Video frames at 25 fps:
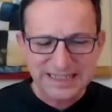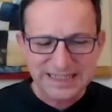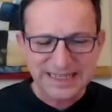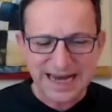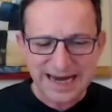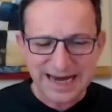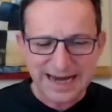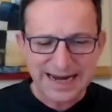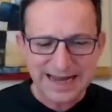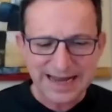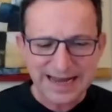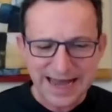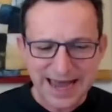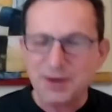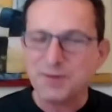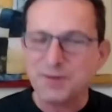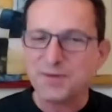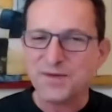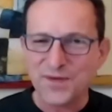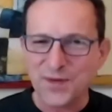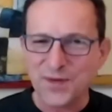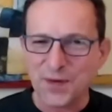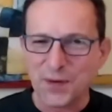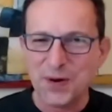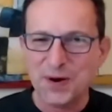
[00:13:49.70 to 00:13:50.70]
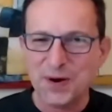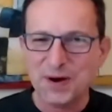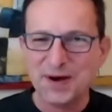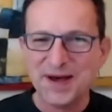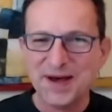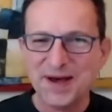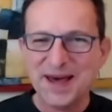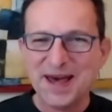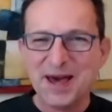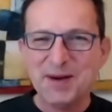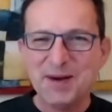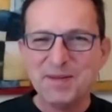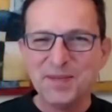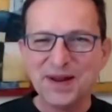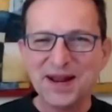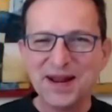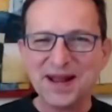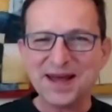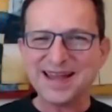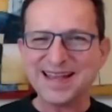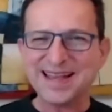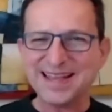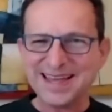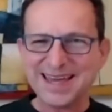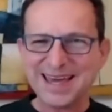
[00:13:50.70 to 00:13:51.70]
kind of helpful, but
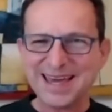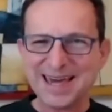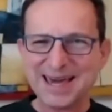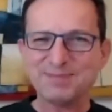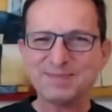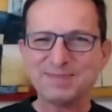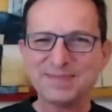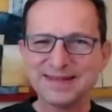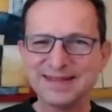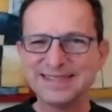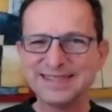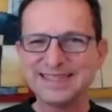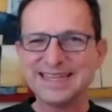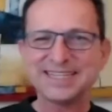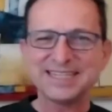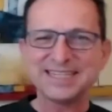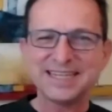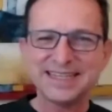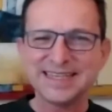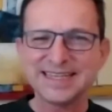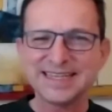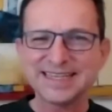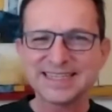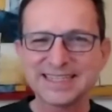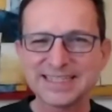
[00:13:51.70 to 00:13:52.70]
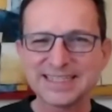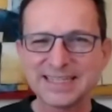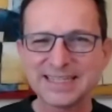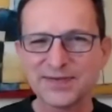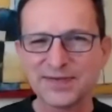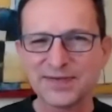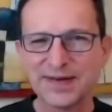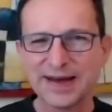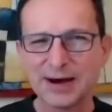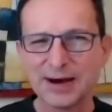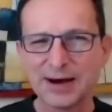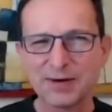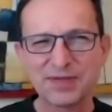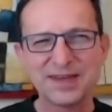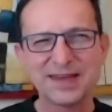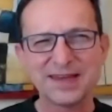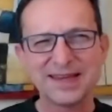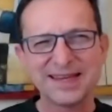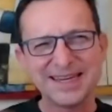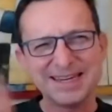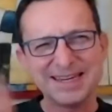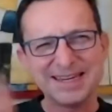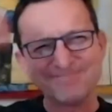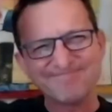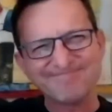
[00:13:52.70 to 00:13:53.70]
I kept dishing this stuff out
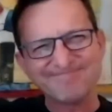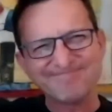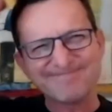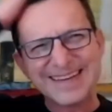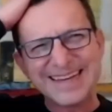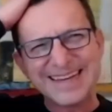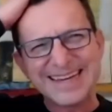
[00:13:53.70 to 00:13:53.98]
thinking